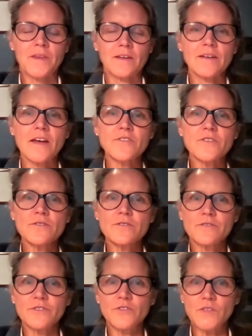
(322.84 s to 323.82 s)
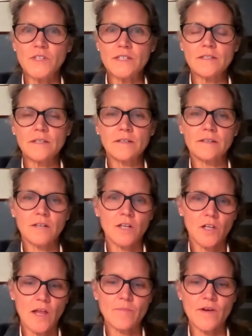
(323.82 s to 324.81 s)
Another unique
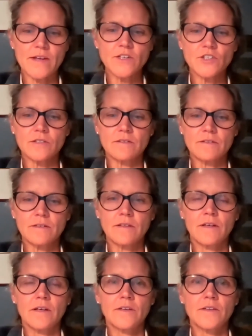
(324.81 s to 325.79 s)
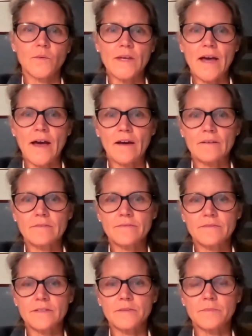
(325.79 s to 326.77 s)
collaboration that we
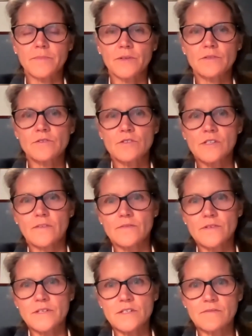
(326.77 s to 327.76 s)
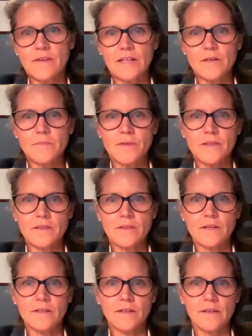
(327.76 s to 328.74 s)
have in both discovery and development
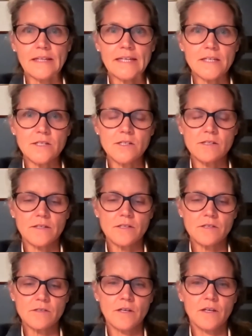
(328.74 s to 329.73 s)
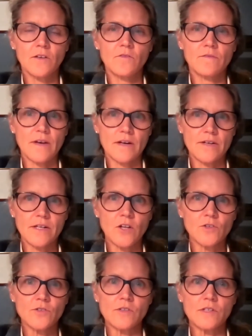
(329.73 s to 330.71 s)
that links us very
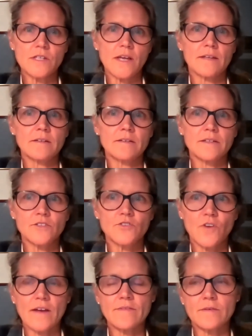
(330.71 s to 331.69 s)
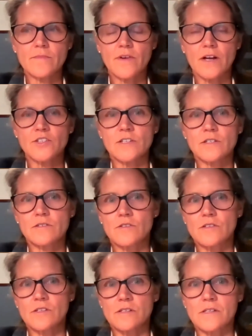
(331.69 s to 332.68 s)
closely together in driving projects to
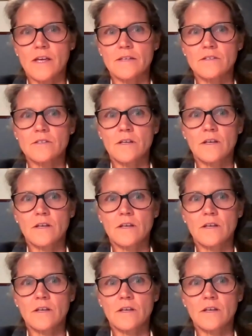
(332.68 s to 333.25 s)
success